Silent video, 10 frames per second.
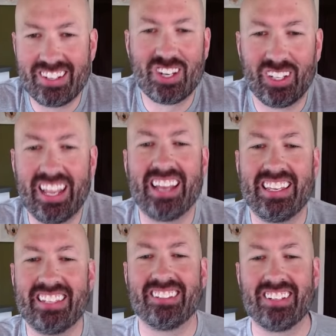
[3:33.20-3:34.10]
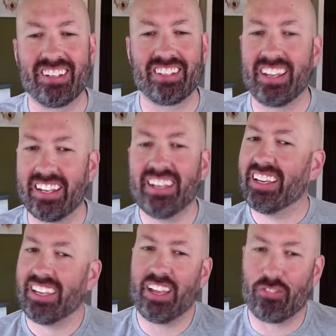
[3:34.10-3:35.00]
answer a lot easier than
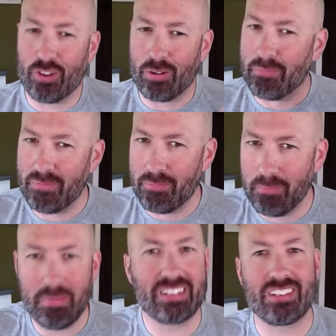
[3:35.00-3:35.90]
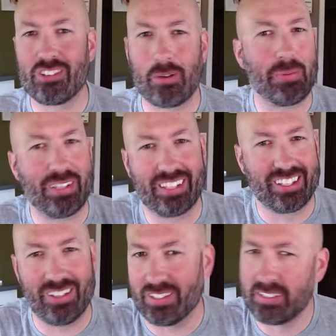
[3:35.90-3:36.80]
if you're misinterpreting the
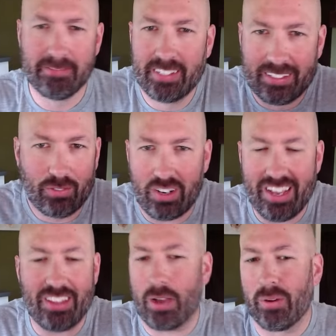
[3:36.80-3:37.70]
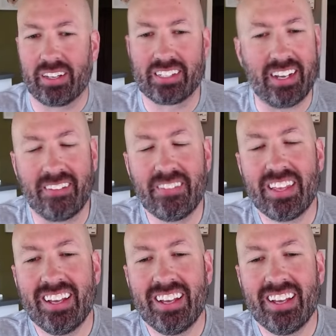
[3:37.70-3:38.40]
clues. It's funny how that works, huh?